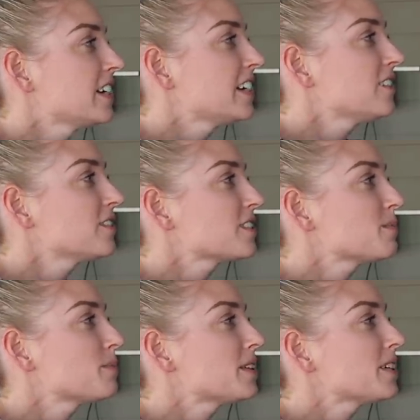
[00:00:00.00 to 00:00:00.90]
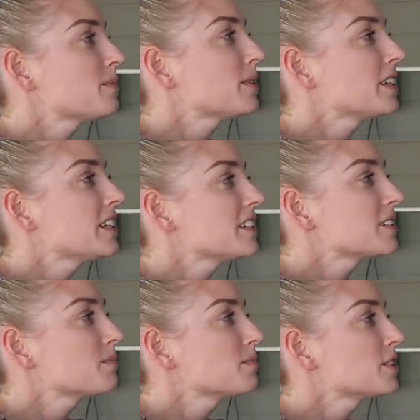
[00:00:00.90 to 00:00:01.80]
He looks big, but he's
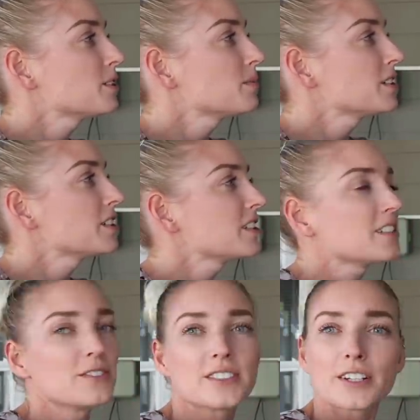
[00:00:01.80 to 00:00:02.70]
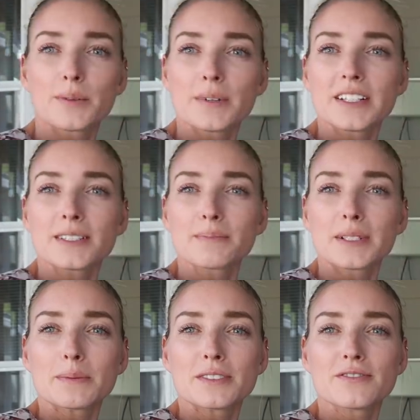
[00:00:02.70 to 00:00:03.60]
a baby. You tell by his
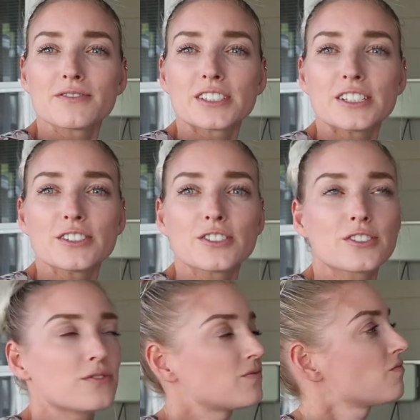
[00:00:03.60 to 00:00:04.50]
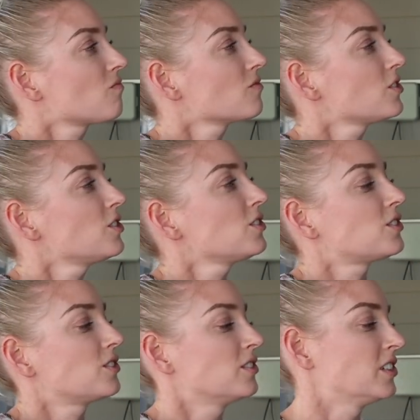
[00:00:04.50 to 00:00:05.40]
baby face.
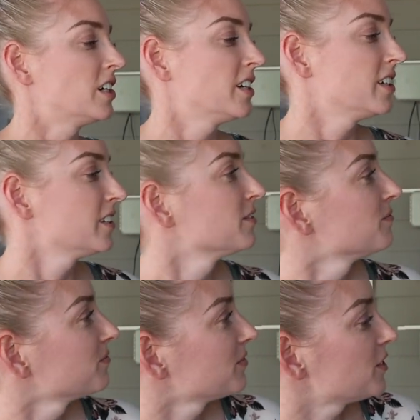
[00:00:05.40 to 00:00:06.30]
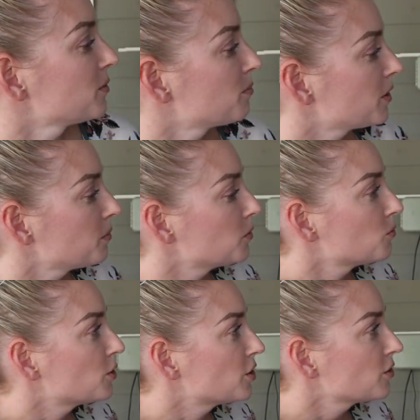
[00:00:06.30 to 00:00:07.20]
Oh, his baby
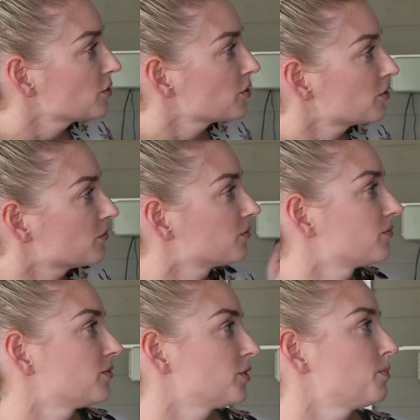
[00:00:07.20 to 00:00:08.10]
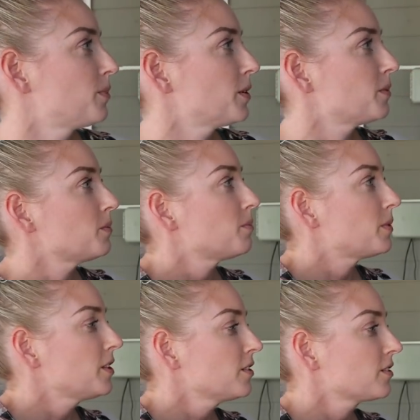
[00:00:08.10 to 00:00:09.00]
wings, his baby
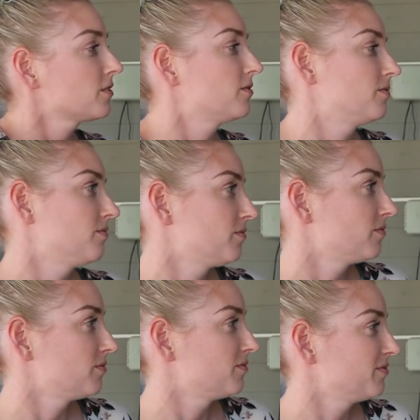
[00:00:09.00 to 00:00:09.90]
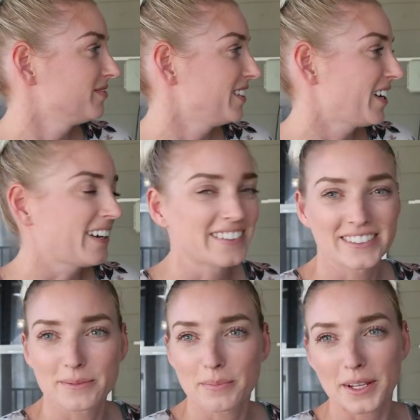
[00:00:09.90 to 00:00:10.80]
beak. Ah yeah,
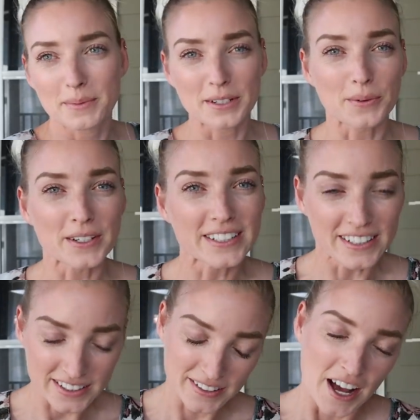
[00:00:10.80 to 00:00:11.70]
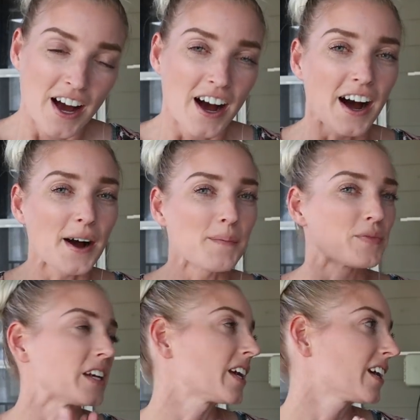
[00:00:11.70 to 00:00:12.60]
his baby noises. Um,
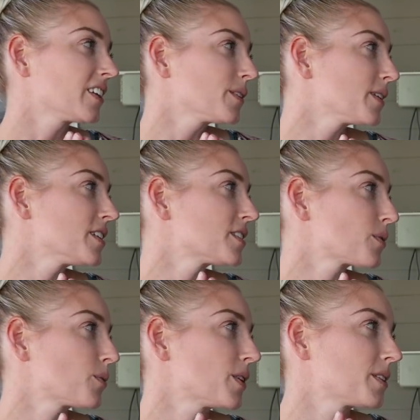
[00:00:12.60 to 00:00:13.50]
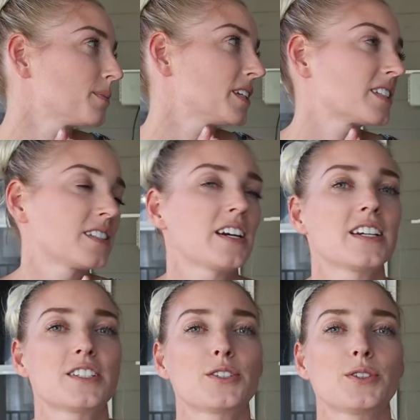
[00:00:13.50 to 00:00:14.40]
and Halo is with me
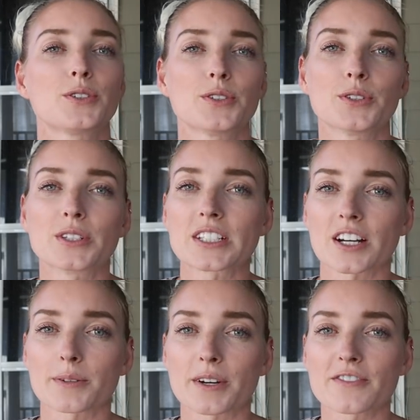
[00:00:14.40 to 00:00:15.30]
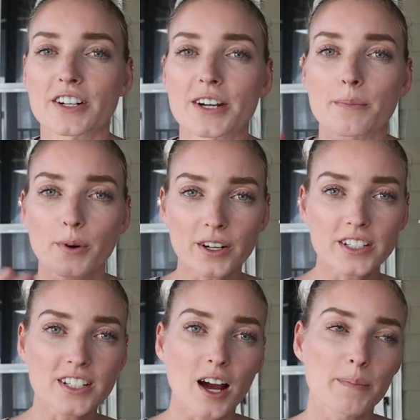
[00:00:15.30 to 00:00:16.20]
today to talk about a very
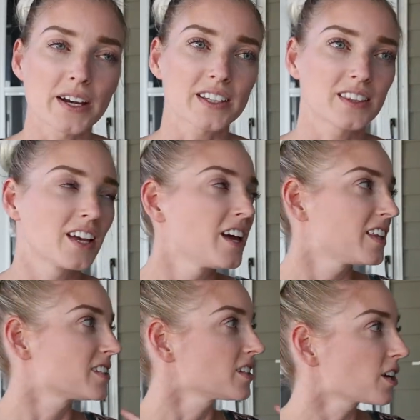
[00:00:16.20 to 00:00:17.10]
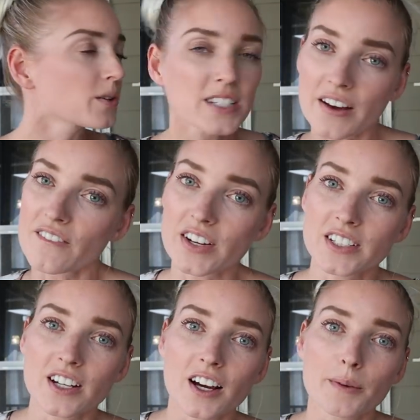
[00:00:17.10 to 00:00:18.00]
important topic that's not always that fun
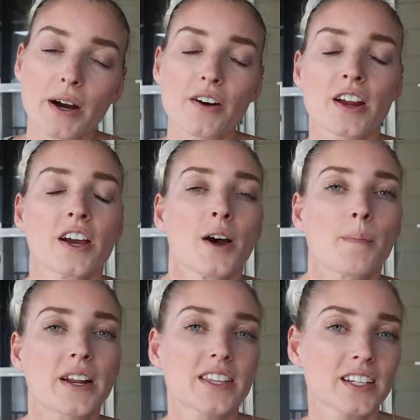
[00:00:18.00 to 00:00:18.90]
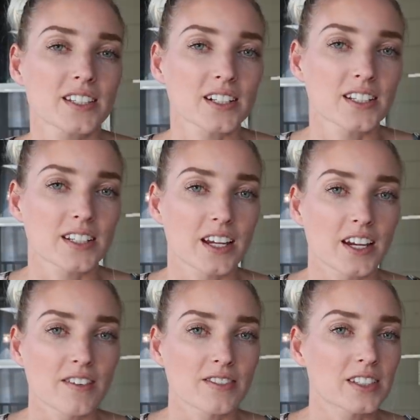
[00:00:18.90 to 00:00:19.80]
to talk about, but I think it's going to
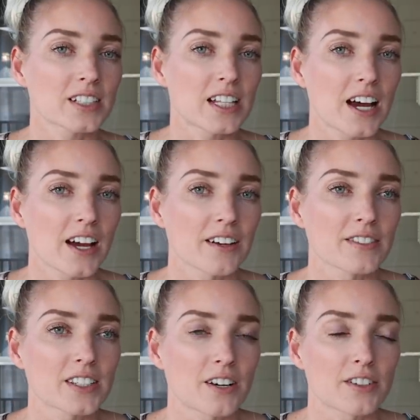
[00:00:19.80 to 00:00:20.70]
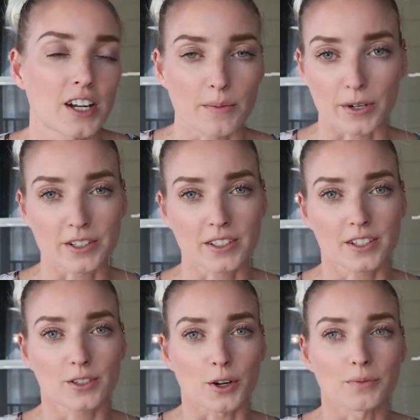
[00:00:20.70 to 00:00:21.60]
save the lives of a lot of birds.
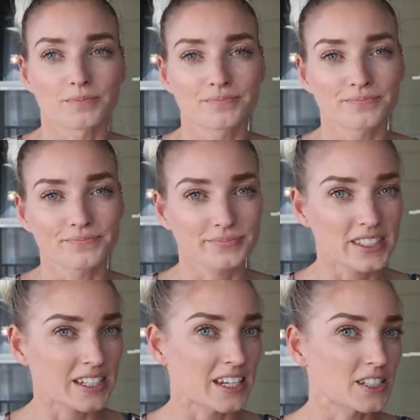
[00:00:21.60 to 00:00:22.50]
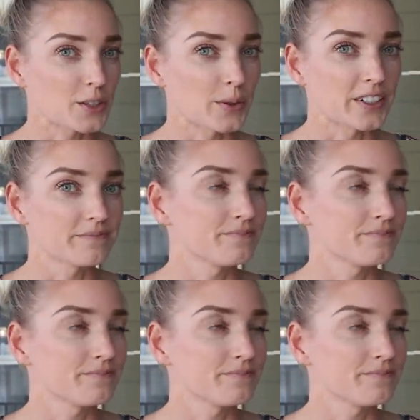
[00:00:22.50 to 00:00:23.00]
So let's get to it.